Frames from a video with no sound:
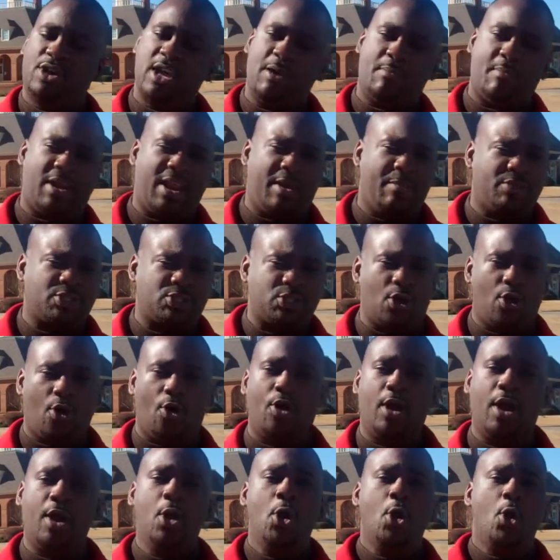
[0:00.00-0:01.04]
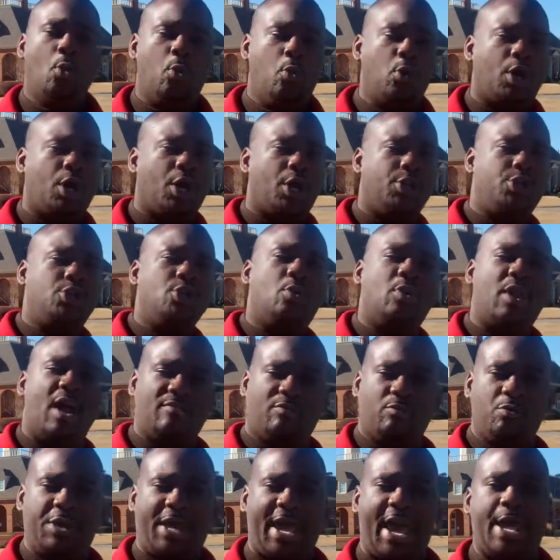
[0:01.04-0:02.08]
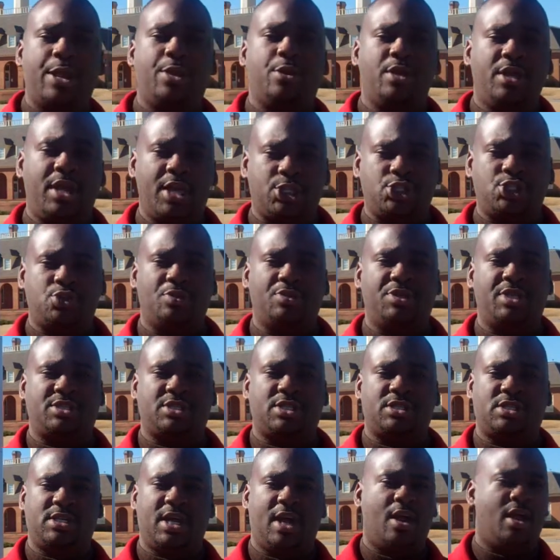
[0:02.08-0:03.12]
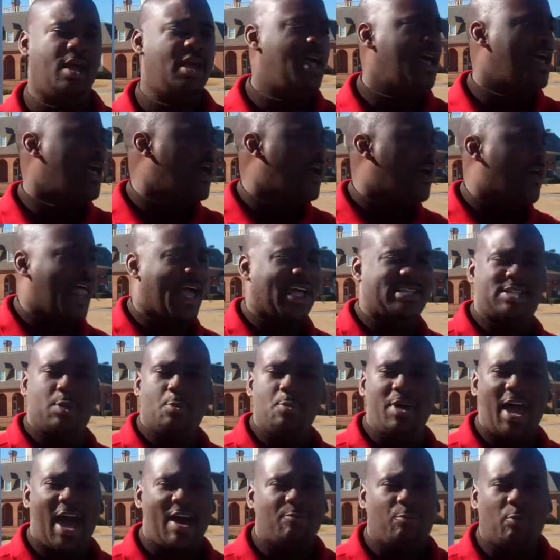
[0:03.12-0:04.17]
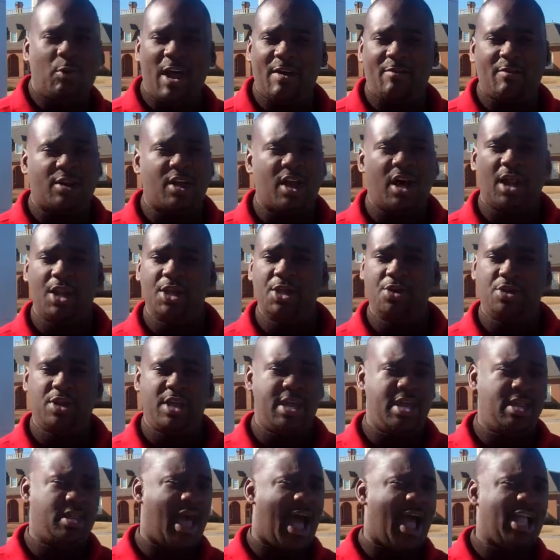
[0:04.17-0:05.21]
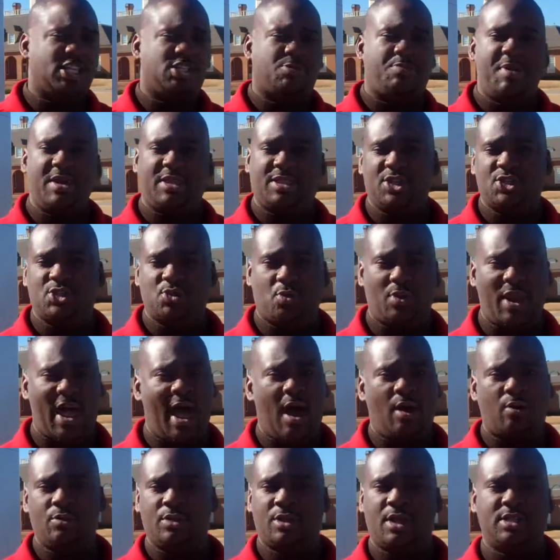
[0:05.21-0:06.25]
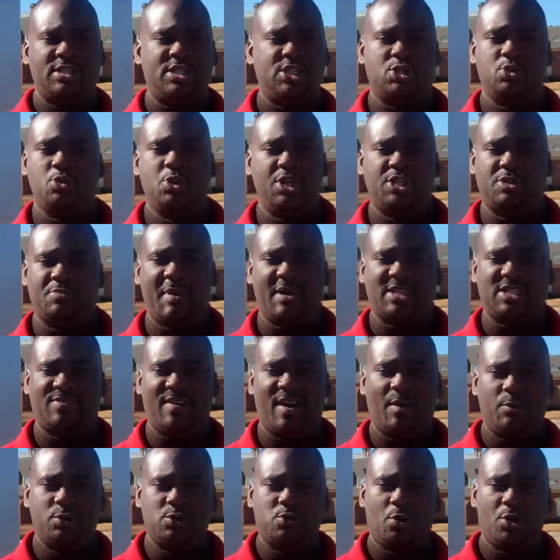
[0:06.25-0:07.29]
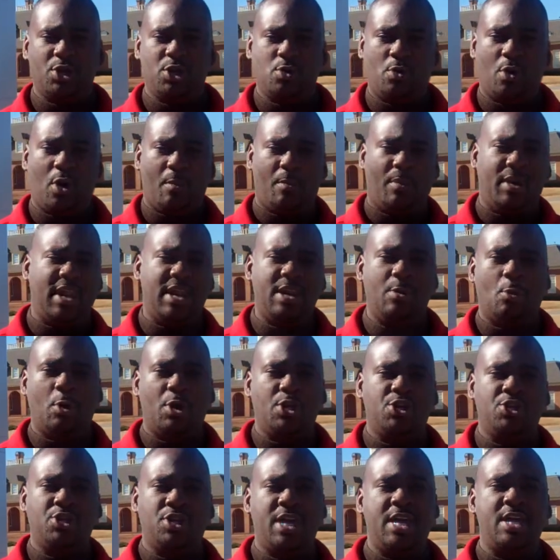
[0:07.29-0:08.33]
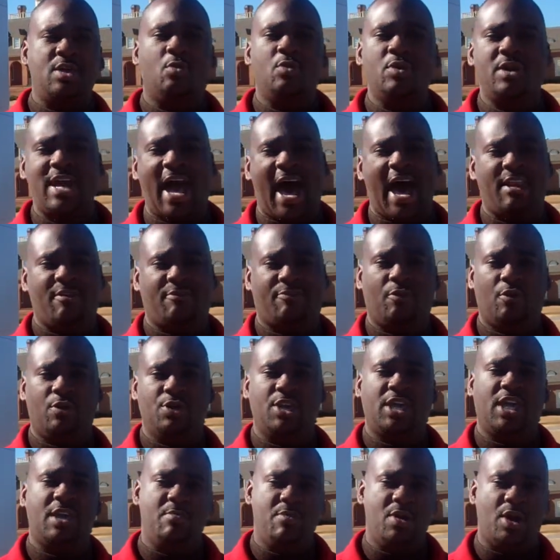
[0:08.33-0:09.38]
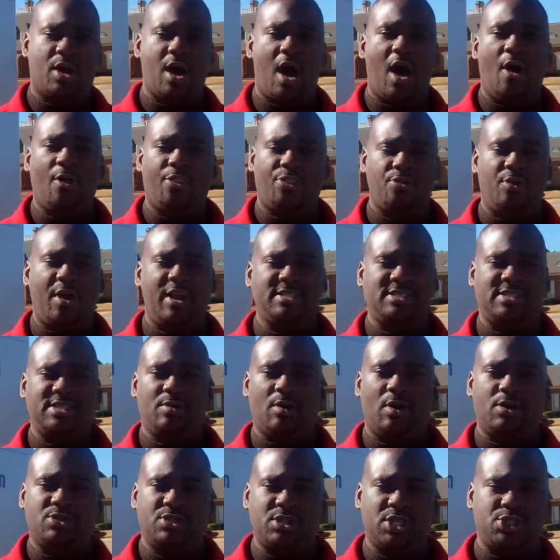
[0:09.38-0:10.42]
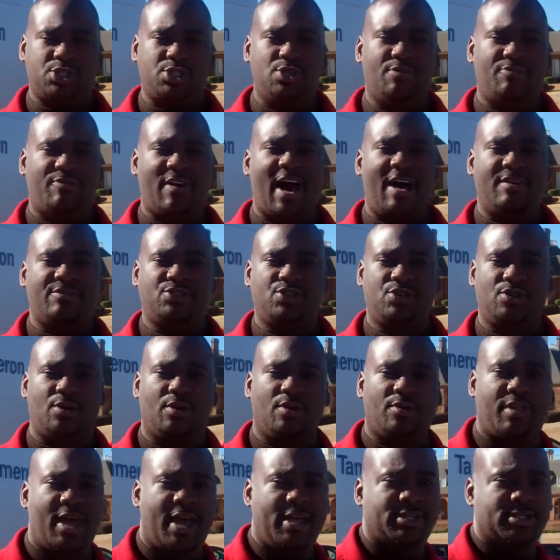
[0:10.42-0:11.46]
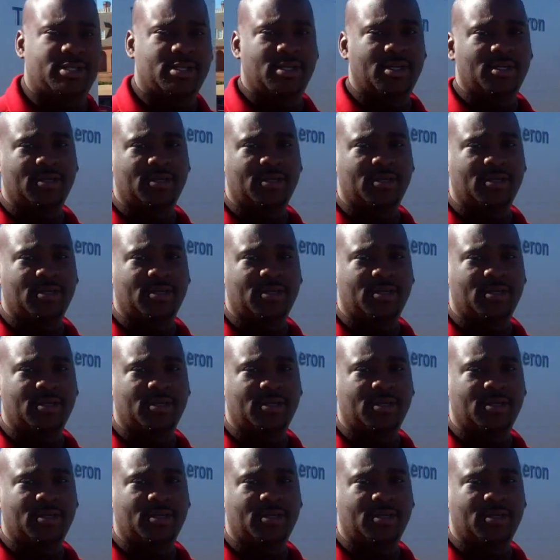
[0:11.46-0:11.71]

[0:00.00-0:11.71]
Again, my name is Corey. We're going to do whatever we can to get you in this is there. Like I said, we got whatever color you need. I just picked this one out because this is you to specify which one you want. But any one you need, we got 630-6250. Thanks.